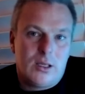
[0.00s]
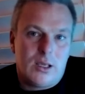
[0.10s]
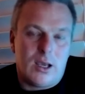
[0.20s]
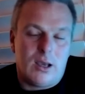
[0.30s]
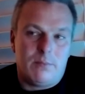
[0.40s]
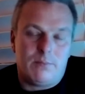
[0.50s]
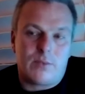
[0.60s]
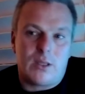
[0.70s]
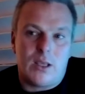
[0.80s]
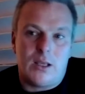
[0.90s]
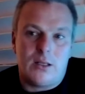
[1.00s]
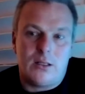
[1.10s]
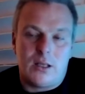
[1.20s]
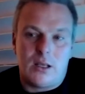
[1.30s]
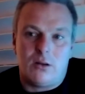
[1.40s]
And
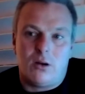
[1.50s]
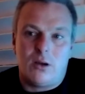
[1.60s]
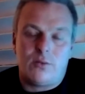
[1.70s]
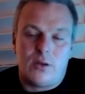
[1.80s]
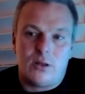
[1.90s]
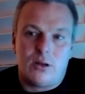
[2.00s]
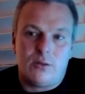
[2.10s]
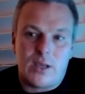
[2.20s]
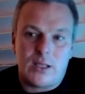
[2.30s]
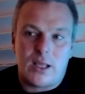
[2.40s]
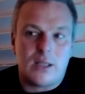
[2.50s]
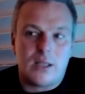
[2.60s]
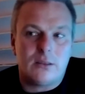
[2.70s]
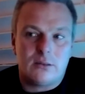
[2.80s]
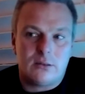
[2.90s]
I've had
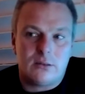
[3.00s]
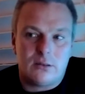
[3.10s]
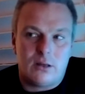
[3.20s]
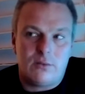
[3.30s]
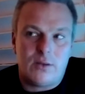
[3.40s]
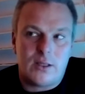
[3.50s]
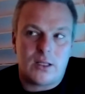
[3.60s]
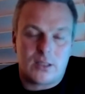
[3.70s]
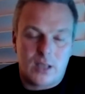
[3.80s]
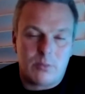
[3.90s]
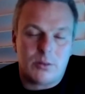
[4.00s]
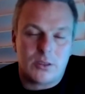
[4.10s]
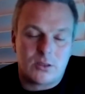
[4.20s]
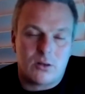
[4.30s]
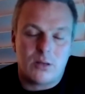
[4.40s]
that a couple
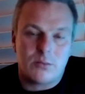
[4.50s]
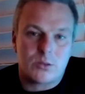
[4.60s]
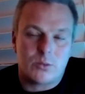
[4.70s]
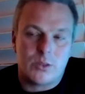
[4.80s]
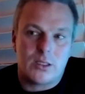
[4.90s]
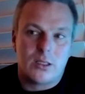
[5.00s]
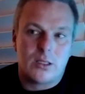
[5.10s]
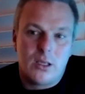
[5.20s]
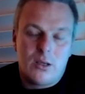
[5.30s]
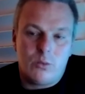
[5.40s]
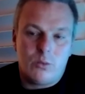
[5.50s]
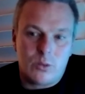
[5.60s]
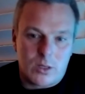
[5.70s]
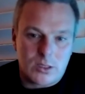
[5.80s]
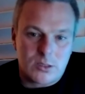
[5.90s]
of times with
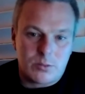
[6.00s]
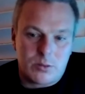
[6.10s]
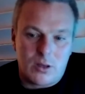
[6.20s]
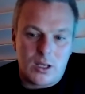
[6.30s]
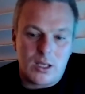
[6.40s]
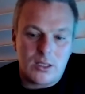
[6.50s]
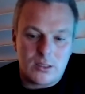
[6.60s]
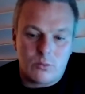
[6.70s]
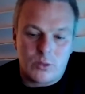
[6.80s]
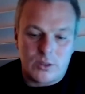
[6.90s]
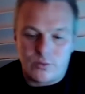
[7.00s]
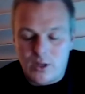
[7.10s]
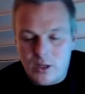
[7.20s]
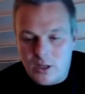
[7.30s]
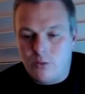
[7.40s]
one supplier. We've
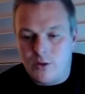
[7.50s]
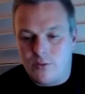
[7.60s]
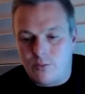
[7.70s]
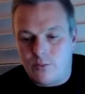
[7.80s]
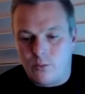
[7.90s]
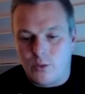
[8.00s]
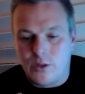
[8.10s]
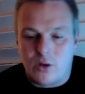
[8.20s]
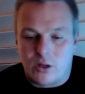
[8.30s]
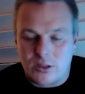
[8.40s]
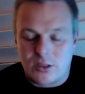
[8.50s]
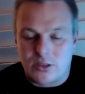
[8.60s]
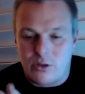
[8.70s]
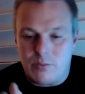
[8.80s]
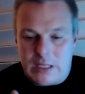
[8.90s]
gotten
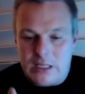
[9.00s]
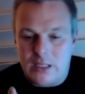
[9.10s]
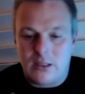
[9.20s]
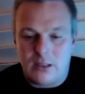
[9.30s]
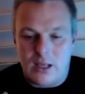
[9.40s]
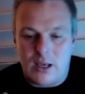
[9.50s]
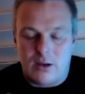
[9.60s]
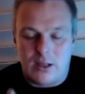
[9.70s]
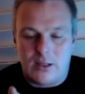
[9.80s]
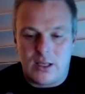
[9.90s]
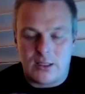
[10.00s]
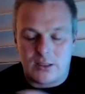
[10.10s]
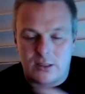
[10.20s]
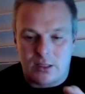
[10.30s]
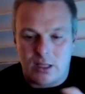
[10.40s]
so big now,
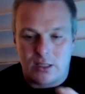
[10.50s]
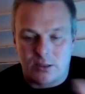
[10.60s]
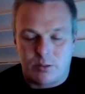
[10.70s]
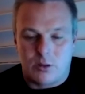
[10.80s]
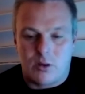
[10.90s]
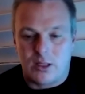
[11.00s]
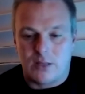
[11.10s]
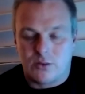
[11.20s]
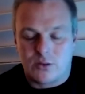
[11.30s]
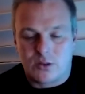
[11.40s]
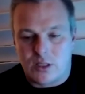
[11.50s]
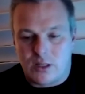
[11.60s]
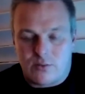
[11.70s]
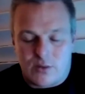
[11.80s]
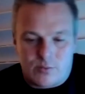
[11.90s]
and their supply levels
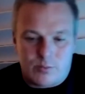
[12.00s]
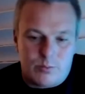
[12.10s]
in